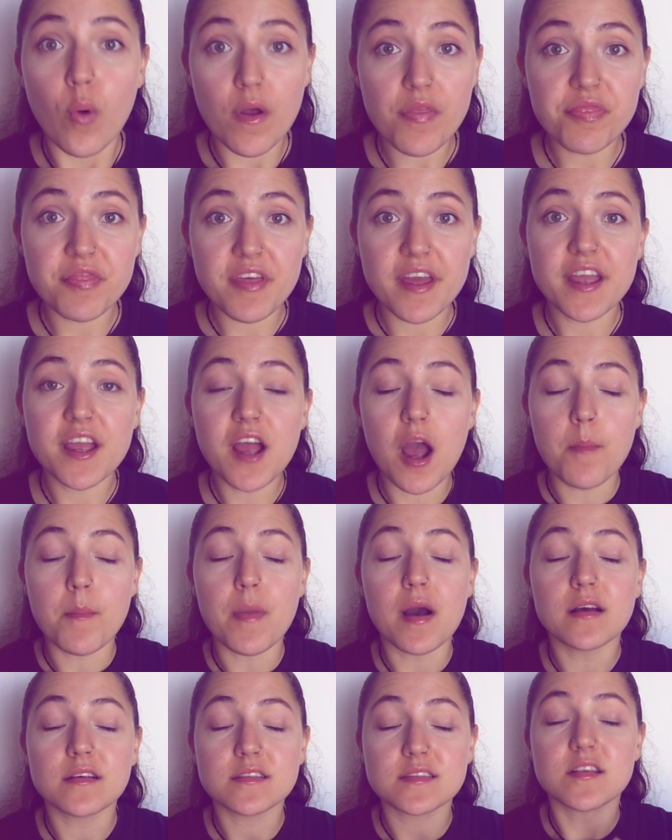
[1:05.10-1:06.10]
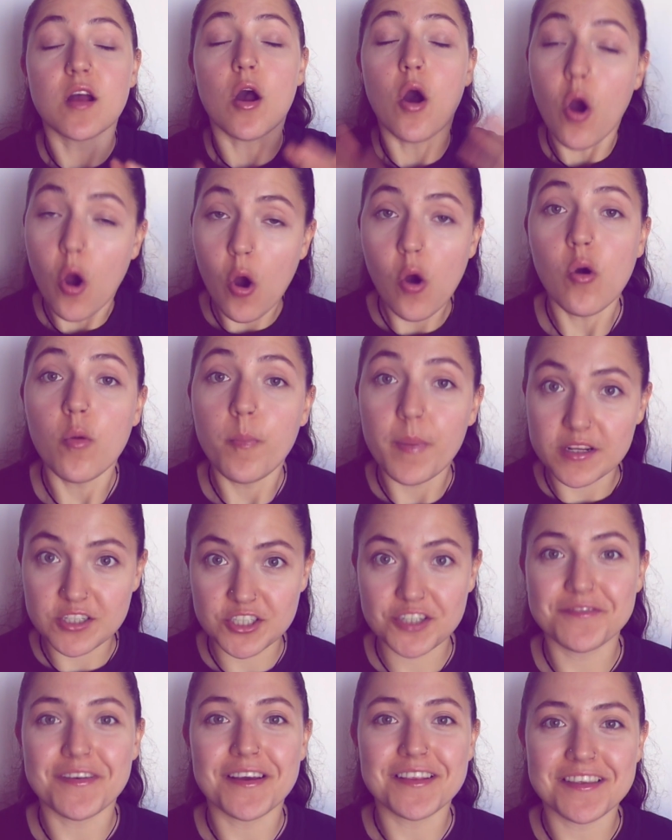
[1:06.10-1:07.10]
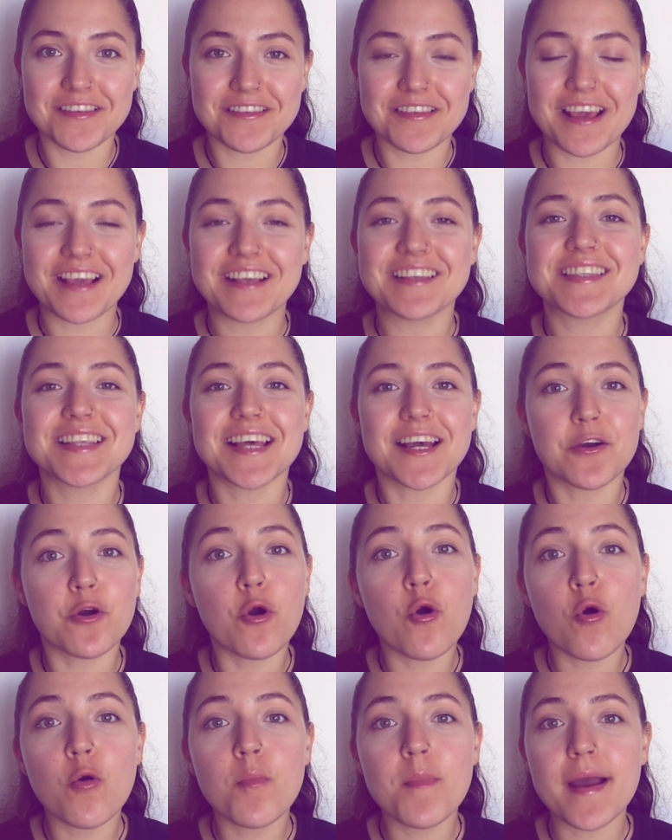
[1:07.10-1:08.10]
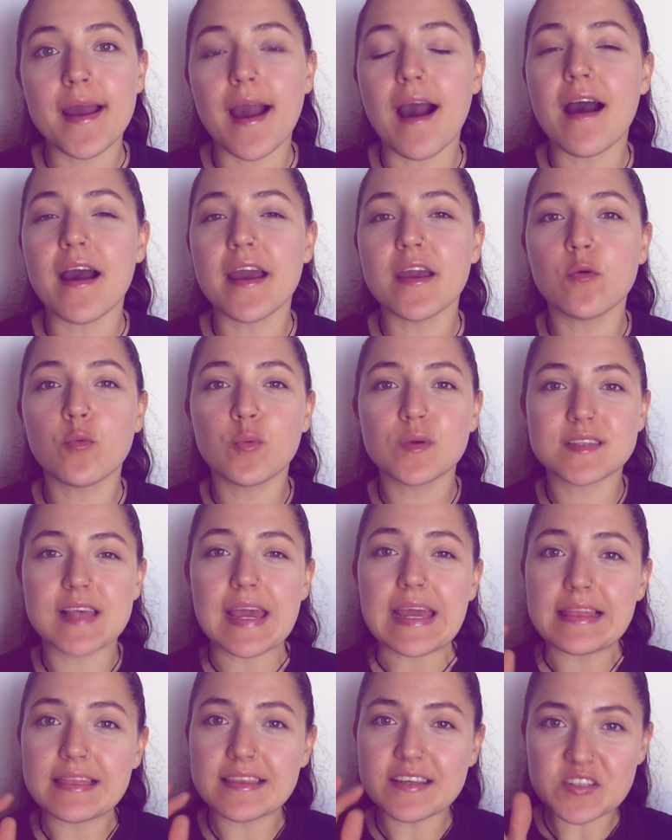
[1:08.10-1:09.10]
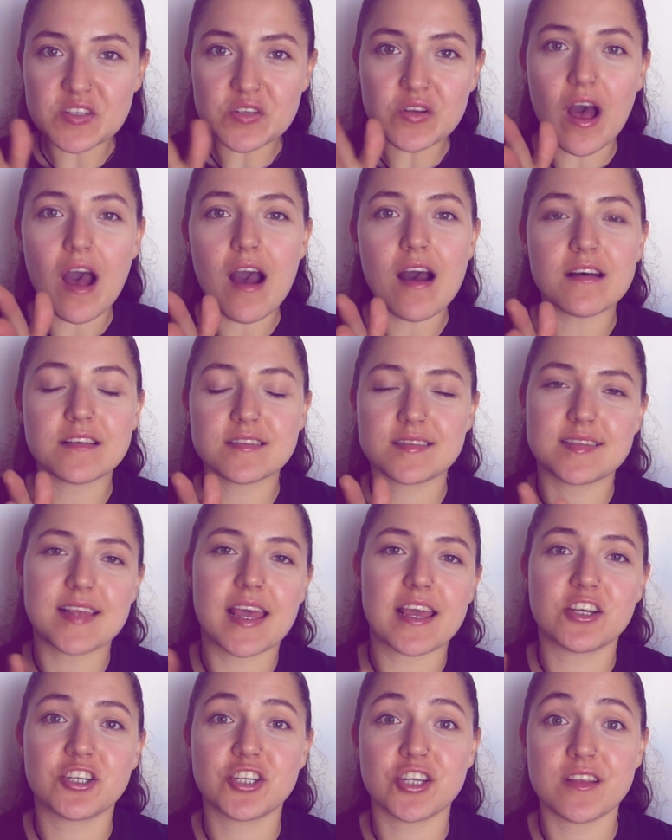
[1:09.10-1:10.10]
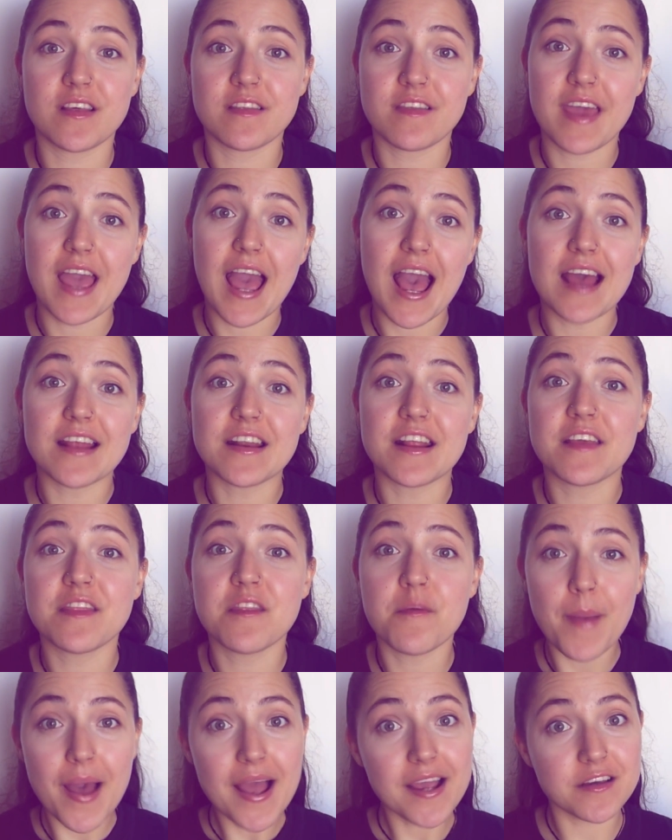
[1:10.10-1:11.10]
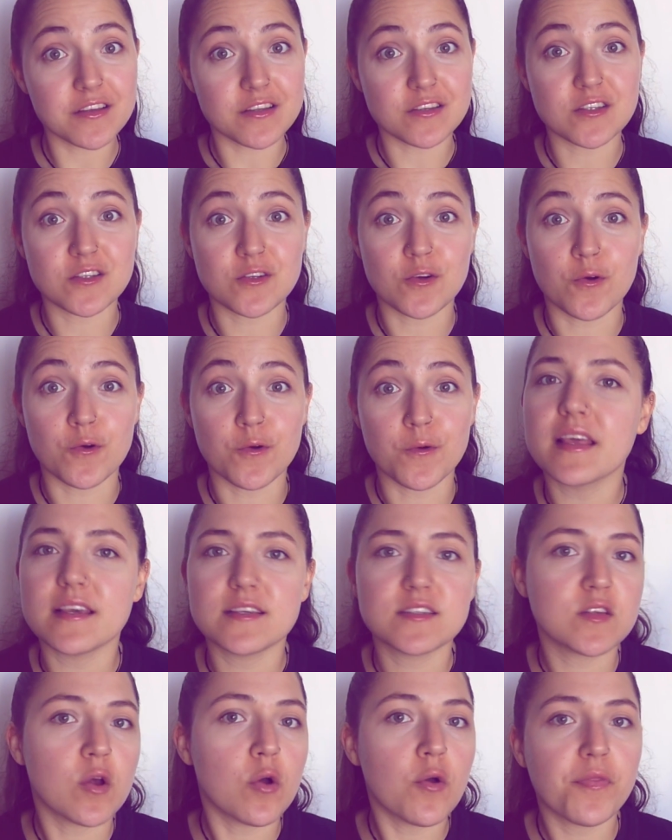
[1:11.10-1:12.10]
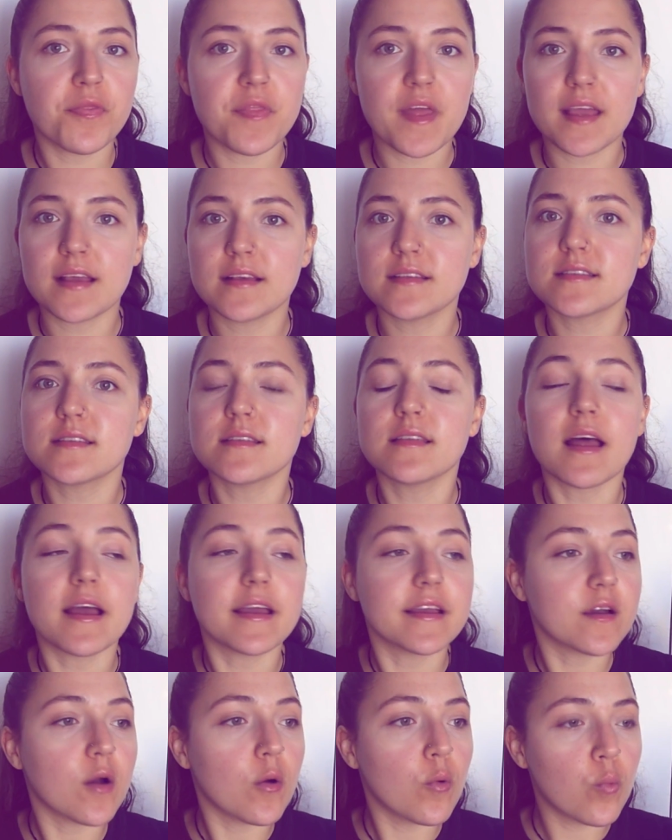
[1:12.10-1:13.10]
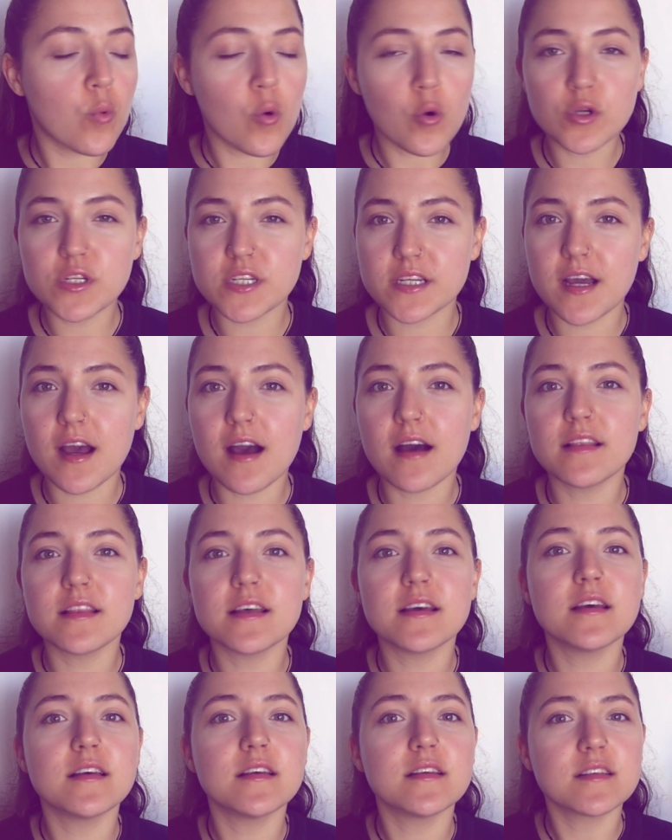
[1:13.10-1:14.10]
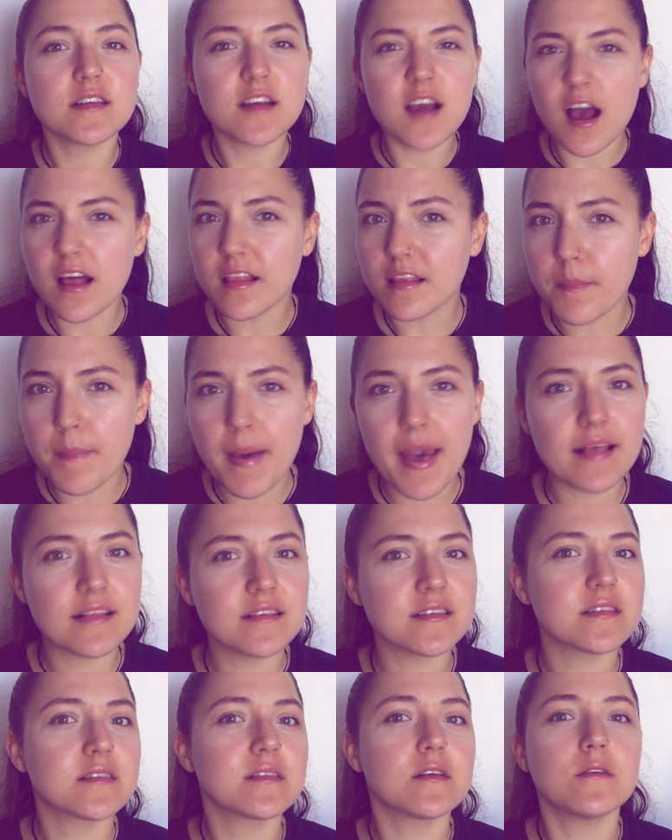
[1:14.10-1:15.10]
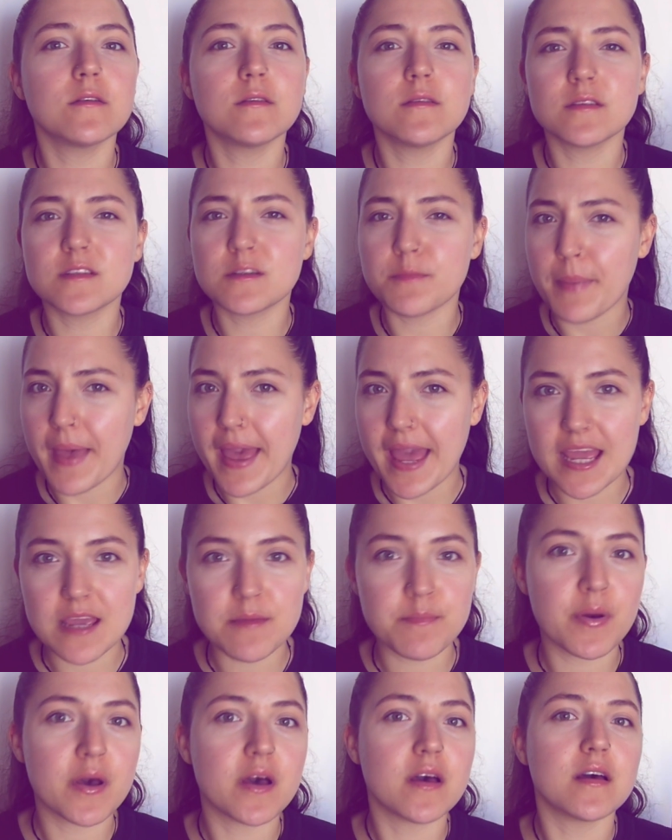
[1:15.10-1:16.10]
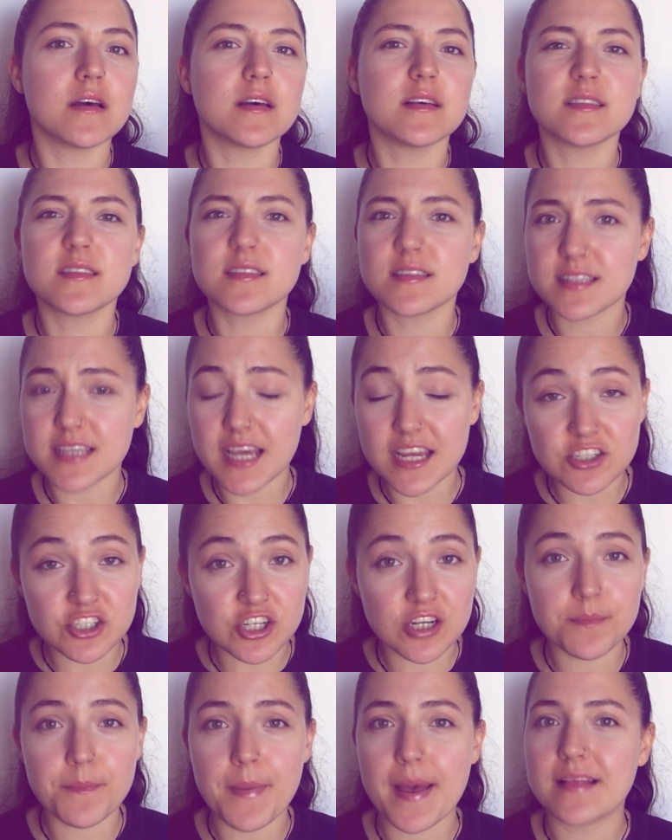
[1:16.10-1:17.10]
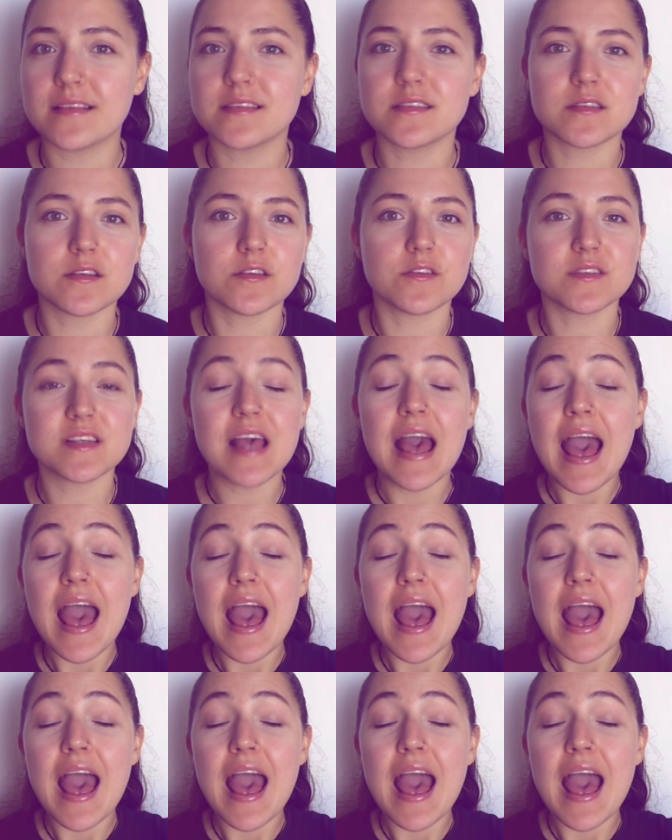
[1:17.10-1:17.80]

One thing amongst a whole bunch of other things that caught my eye was a little art section that they had in the back of the store. They sold things like watercolors, colour pencils, paper, sketching pencils,